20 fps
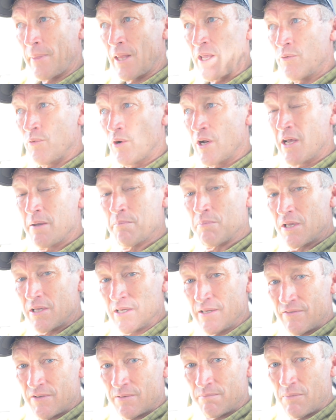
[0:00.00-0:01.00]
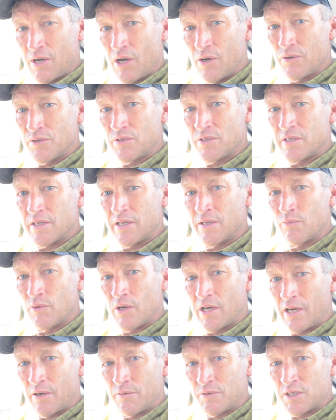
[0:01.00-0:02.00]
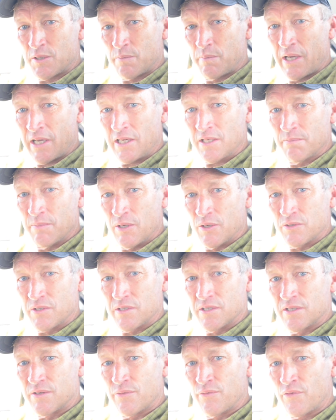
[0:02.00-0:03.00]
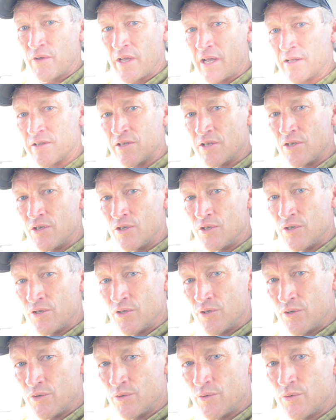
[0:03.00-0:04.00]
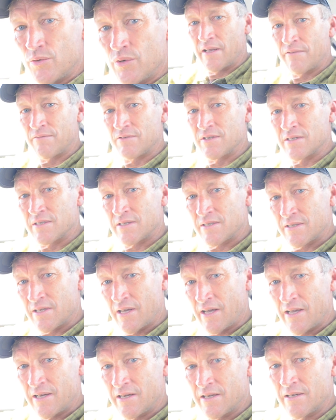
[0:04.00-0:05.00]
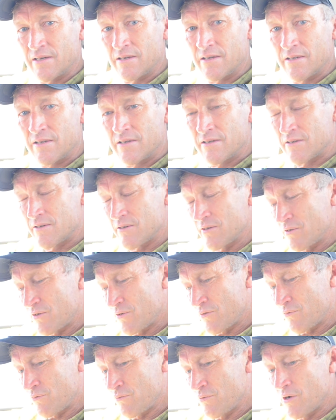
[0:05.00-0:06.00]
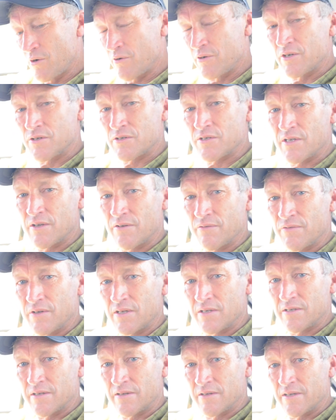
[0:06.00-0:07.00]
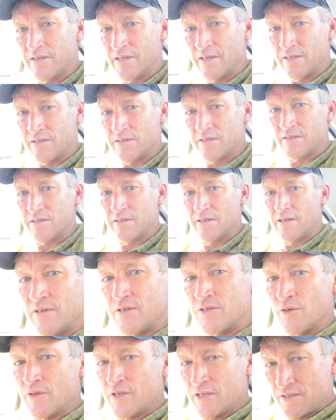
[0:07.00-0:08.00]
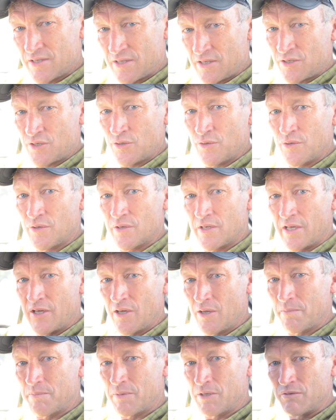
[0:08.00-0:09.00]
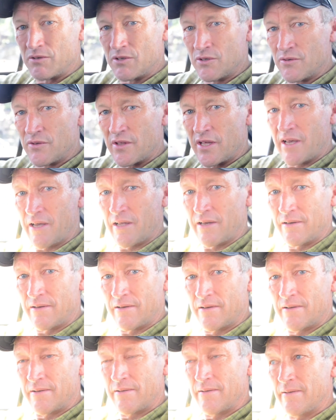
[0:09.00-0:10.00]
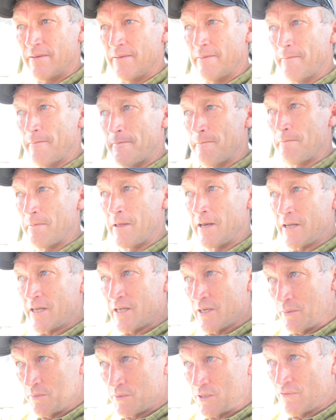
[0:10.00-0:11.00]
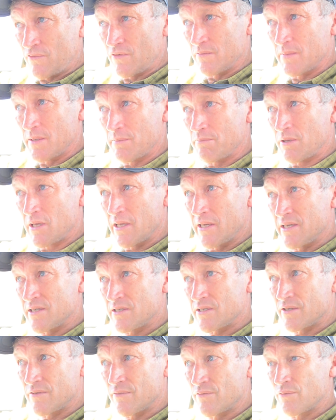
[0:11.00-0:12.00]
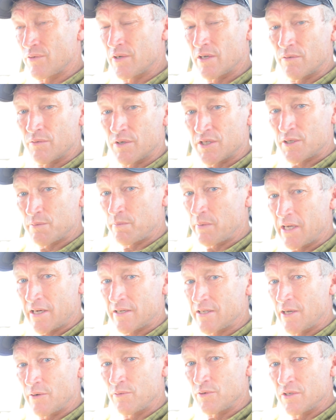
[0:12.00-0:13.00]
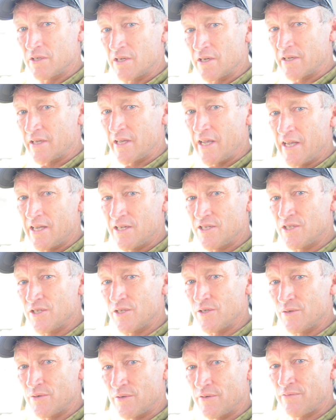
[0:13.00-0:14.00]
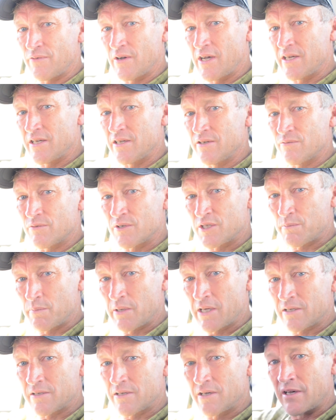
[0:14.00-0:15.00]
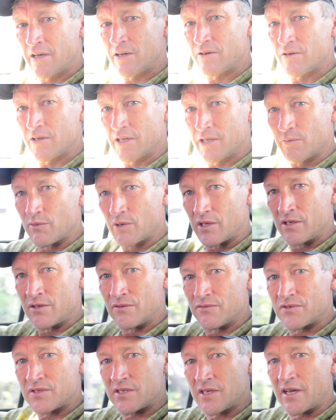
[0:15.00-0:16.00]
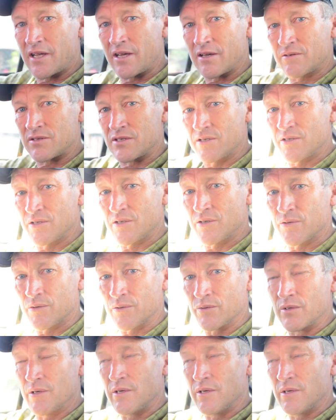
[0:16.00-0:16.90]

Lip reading: What I believe in most and what I respect most is the fact that you have decided to throw yourself into this. So this is a tool to help you do that. And it comes from a place of real respect. I wouldn't engage you if I didn't respect utterly what you've set out to do.